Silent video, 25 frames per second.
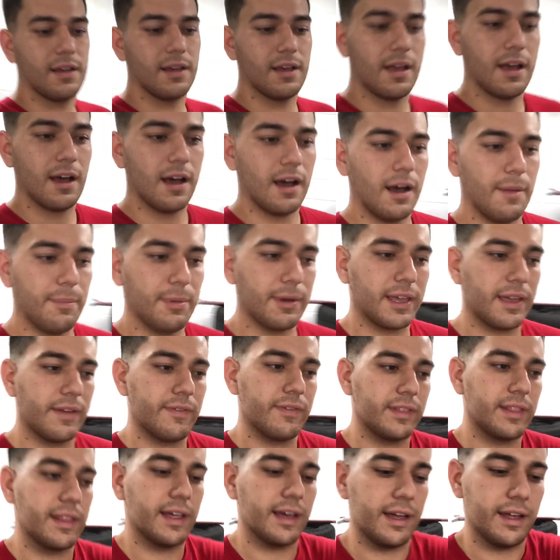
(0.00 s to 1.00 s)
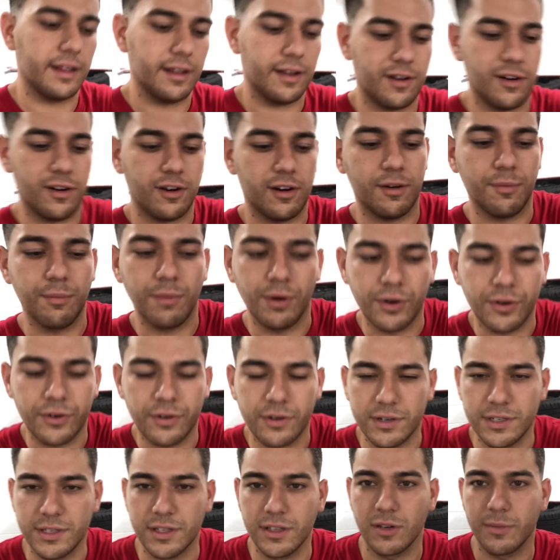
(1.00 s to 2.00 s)
But given that our motor
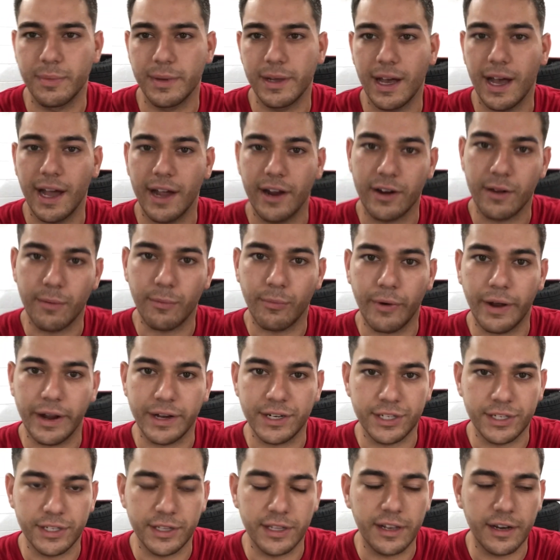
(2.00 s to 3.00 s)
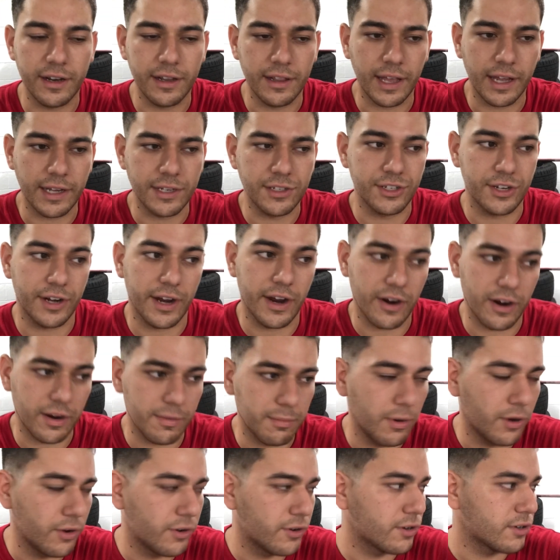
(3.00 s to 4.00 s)
is a little bit higher compression than like generic
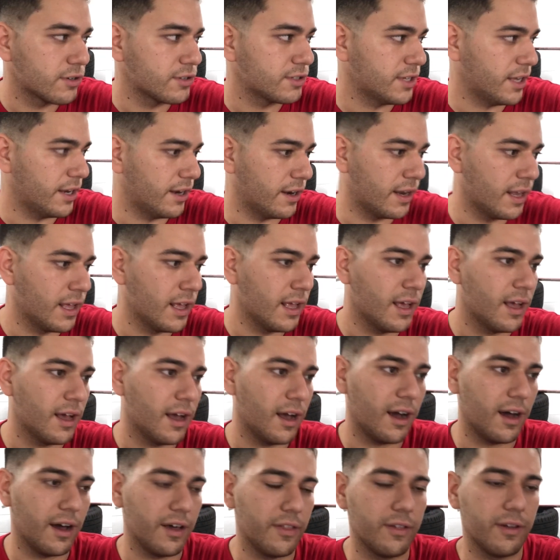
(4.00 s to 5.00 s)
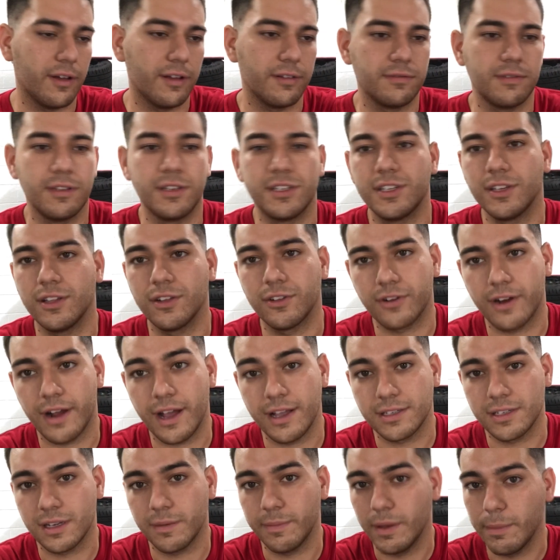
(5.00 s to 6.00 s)
motors, and the cylinder
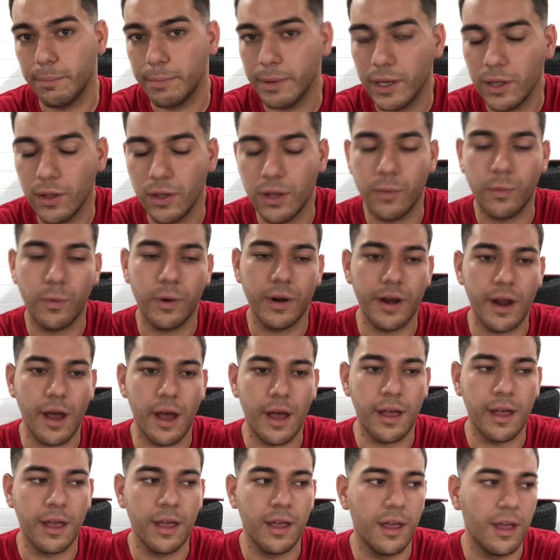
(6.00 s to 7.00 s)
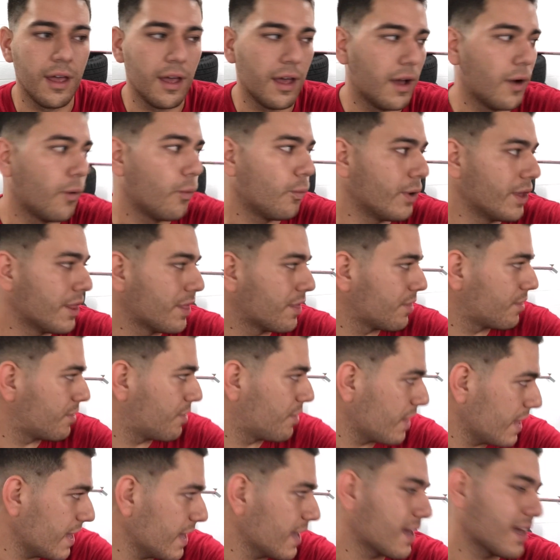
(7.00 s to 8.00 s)
head's gonna be built and whatnot, we
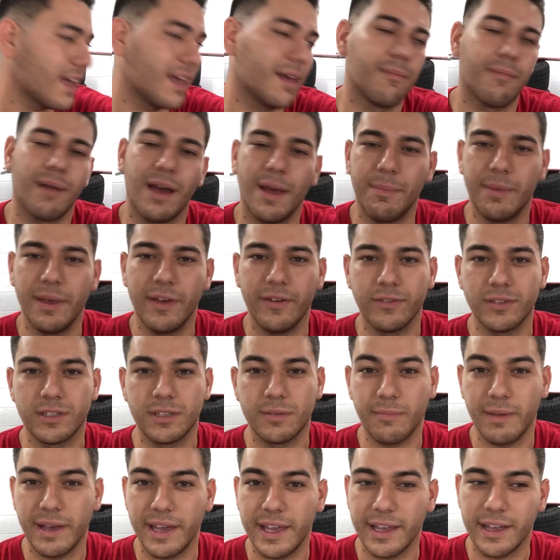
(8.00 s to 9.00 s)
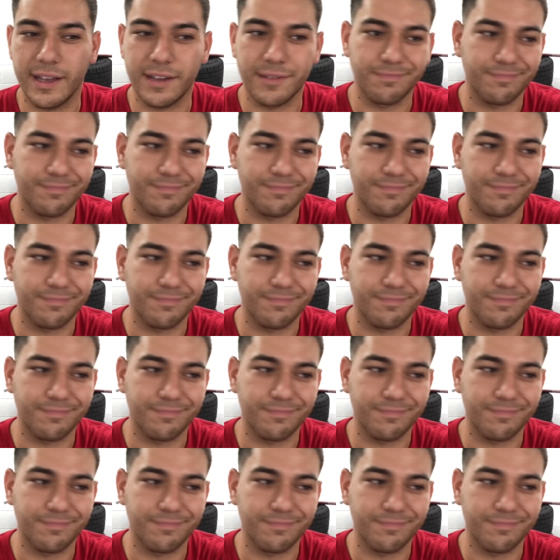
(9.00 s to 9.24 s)
think it might be able to make